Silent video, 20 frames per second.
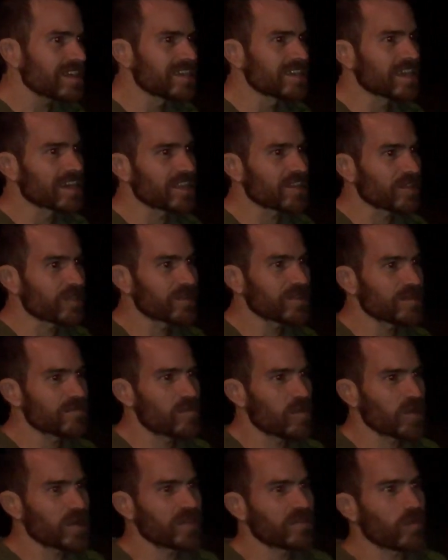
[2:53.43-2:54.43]
Yeah, the early
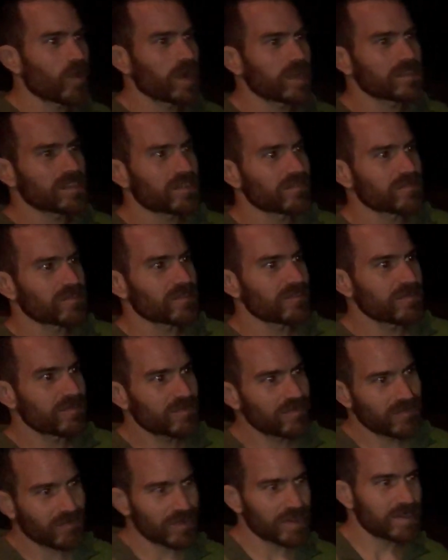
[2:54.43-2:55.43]
morning wildlife will
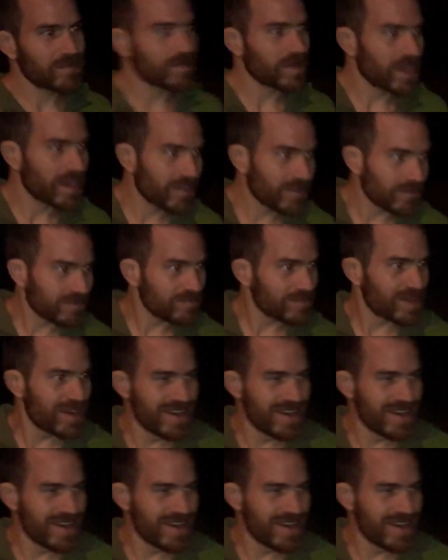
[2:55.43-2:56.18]
freak me out.